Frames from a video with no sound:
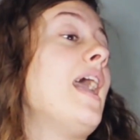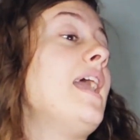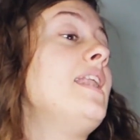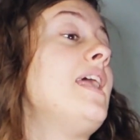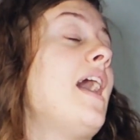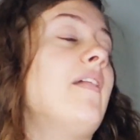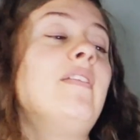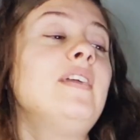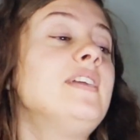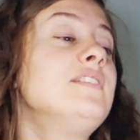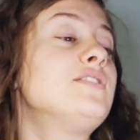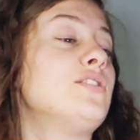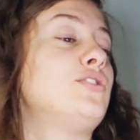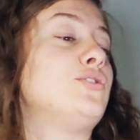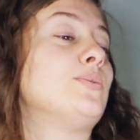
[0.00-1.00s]
an
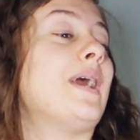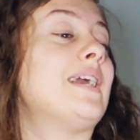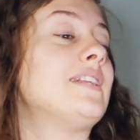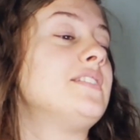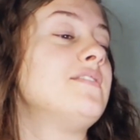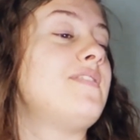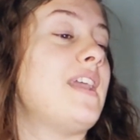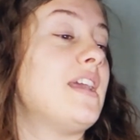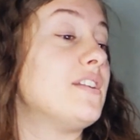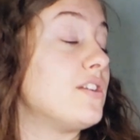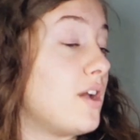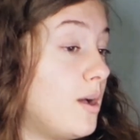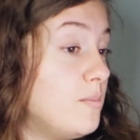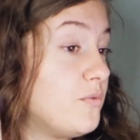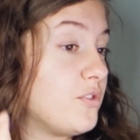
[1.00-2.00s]
elegant, attractive, and
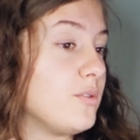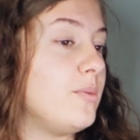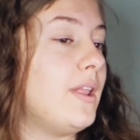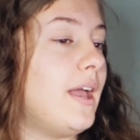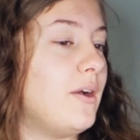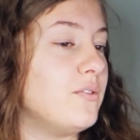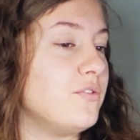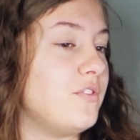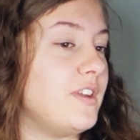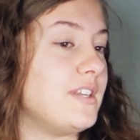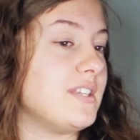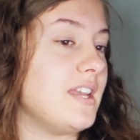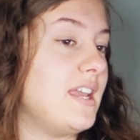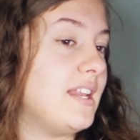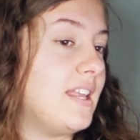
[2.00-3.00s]
comfortable
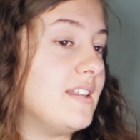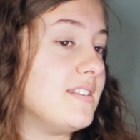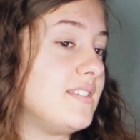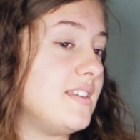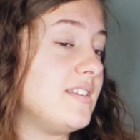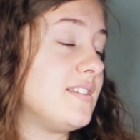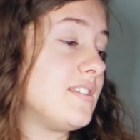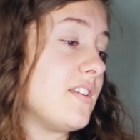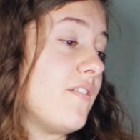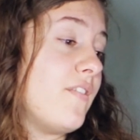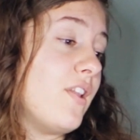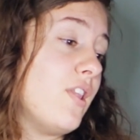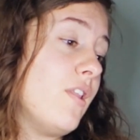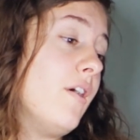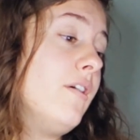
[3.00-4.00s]
outfit. It consists of a
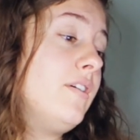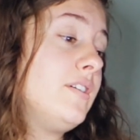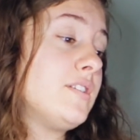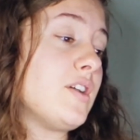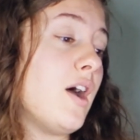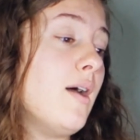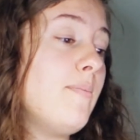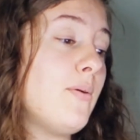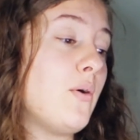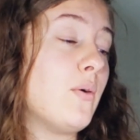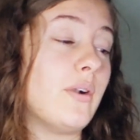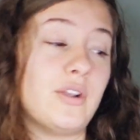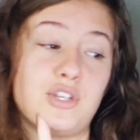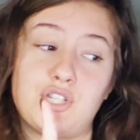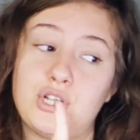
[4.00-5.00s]
long top
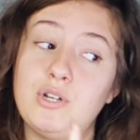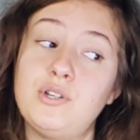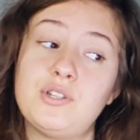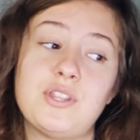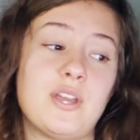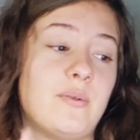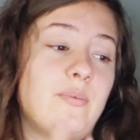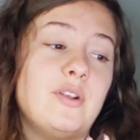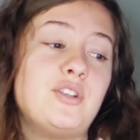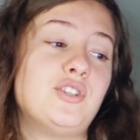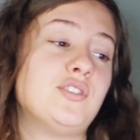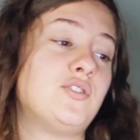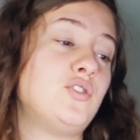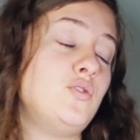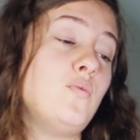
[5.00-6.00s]
or a shirt that
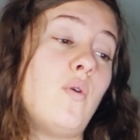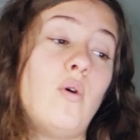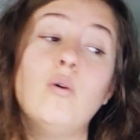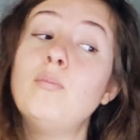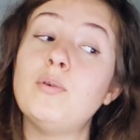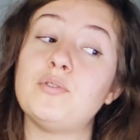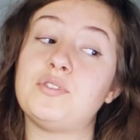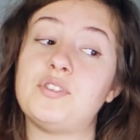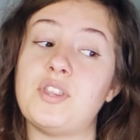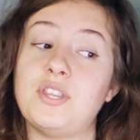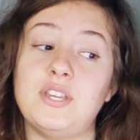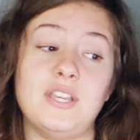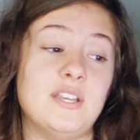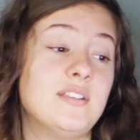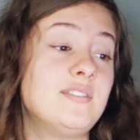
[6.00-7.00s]
reaches to almost the
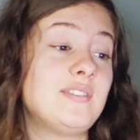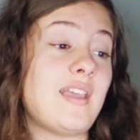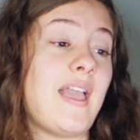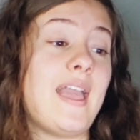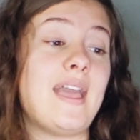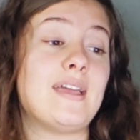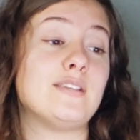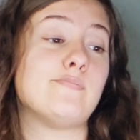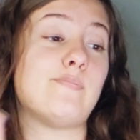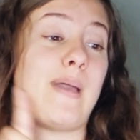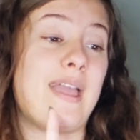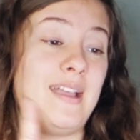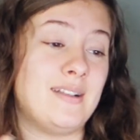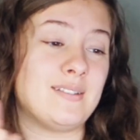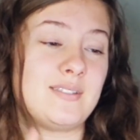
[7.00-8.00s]
knees, and
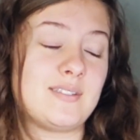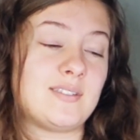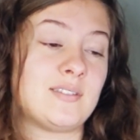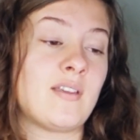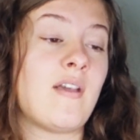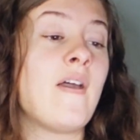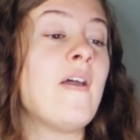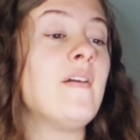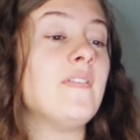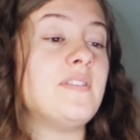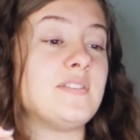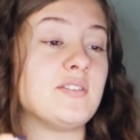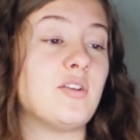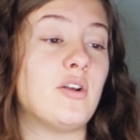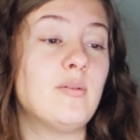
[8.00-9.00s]
pants.
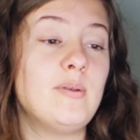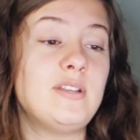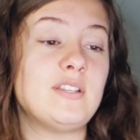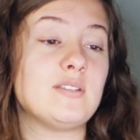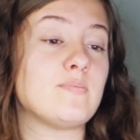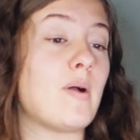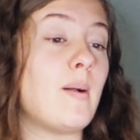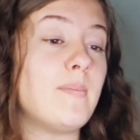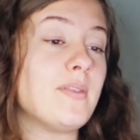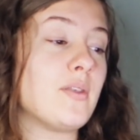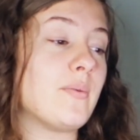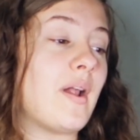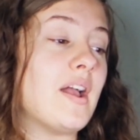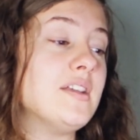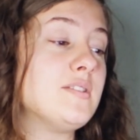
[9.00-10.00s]
This garment is
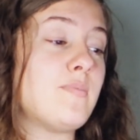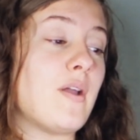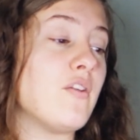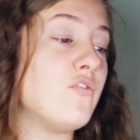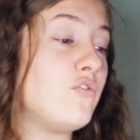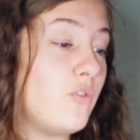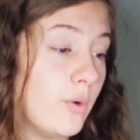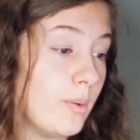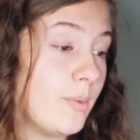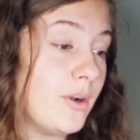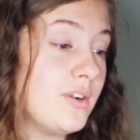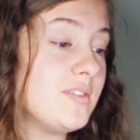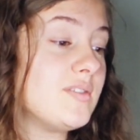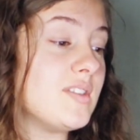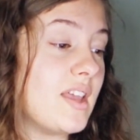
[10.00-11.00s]
popularized by
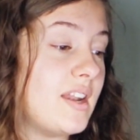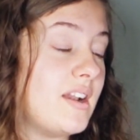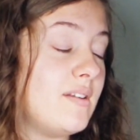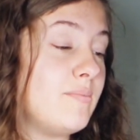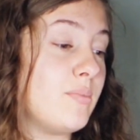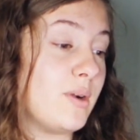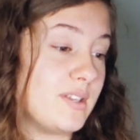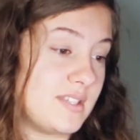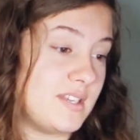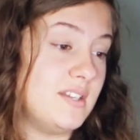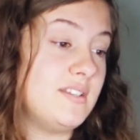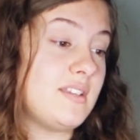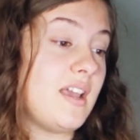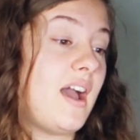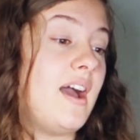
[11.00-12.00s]
former Senate
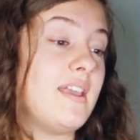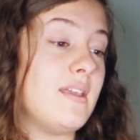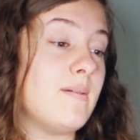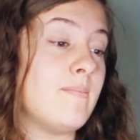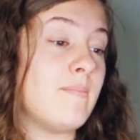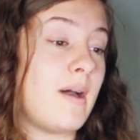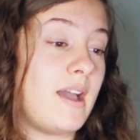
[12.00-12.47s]
President Ayim